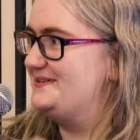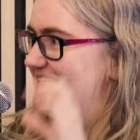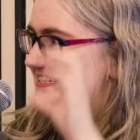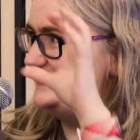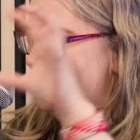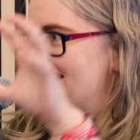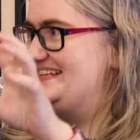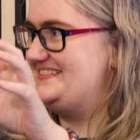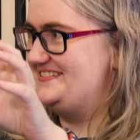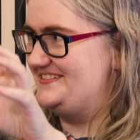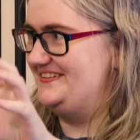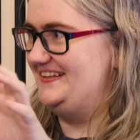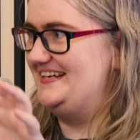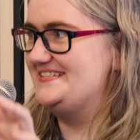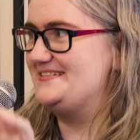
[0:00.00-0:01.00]
We're going to take that
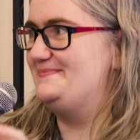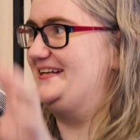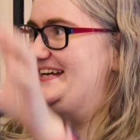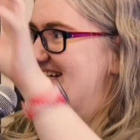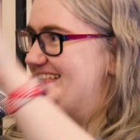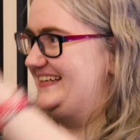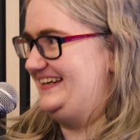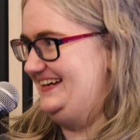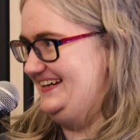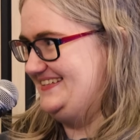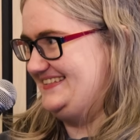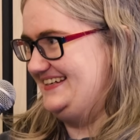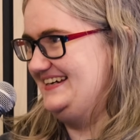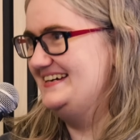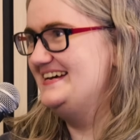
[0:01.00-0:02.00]
to-do list and put it into
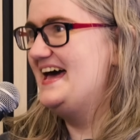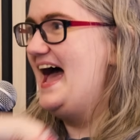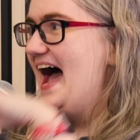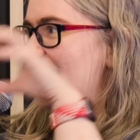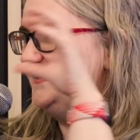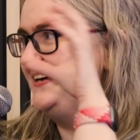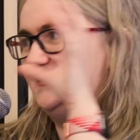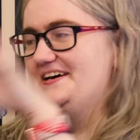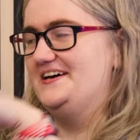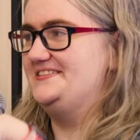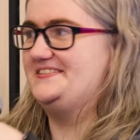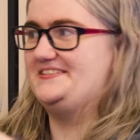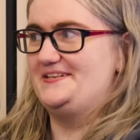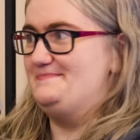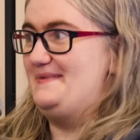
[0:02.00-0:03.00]
Cursor, and then
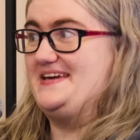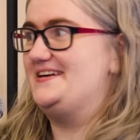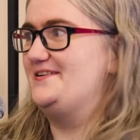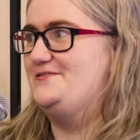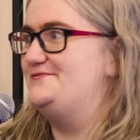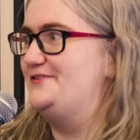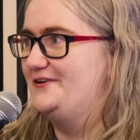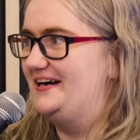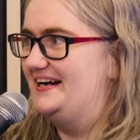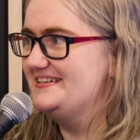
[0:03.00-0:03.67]
Cursor's going to make it all for